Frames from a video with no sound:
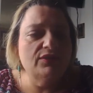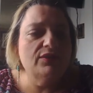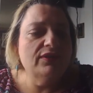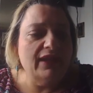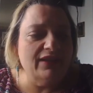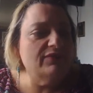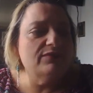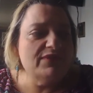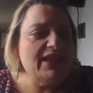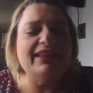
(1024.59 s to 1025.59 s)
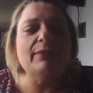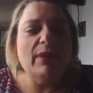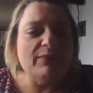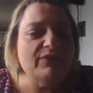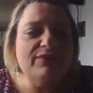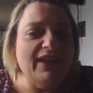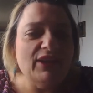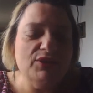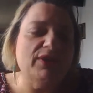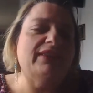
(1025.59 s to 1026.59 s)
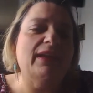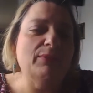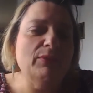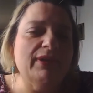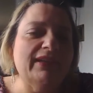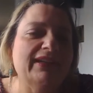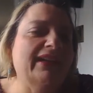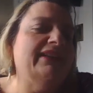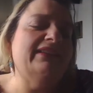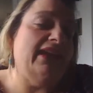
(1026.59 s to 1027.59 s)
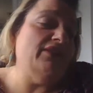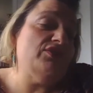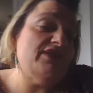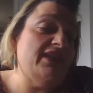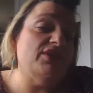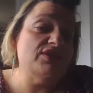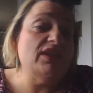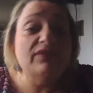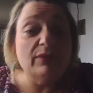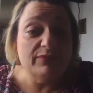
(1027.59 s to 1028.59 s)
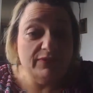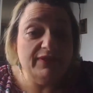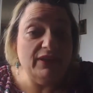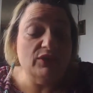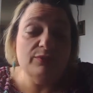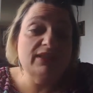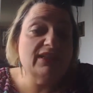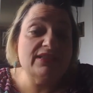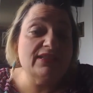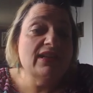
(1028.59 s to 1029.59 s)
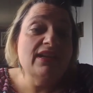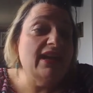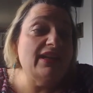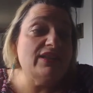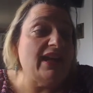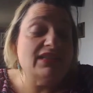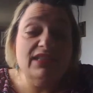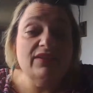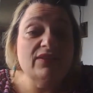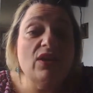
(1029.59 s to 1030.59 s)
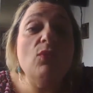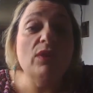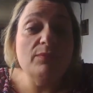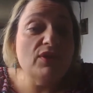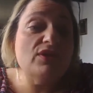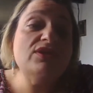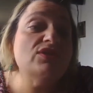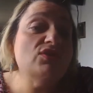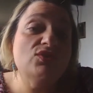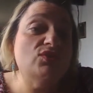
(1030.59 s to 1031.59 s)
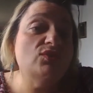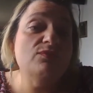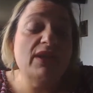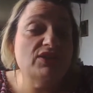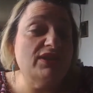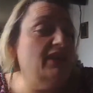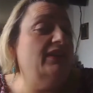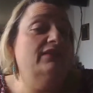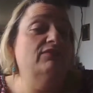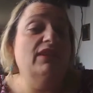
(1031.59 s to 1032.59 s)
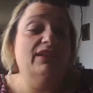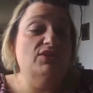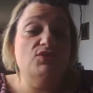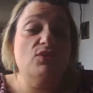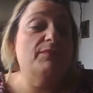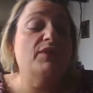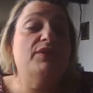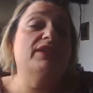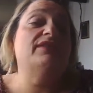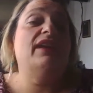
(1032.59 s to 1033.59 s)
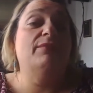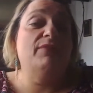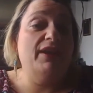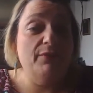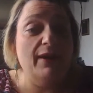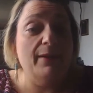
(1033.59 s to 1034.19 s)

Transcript: like setting them up for failure at that point and and you're setting yourself up for failure because it's asking one person to do too much in in a short period of time right away